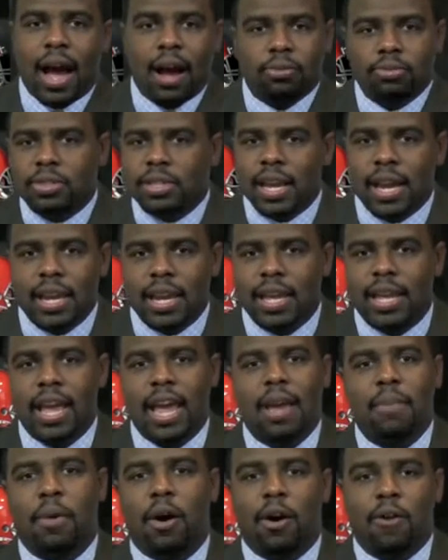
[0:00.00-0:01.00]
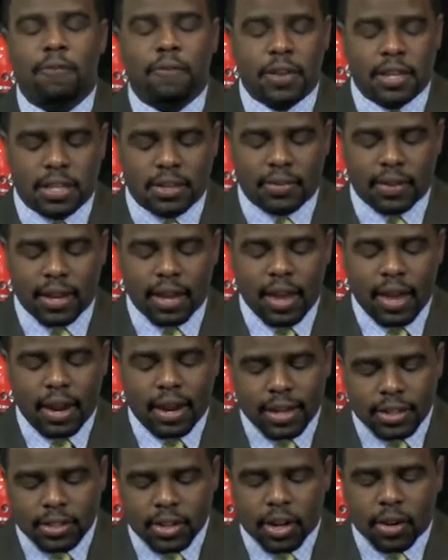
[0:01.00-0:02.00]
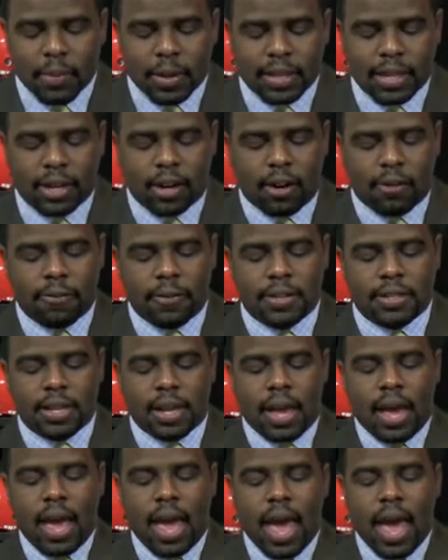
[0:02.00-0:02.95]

outstanding game offensively. Let's talk about that offense.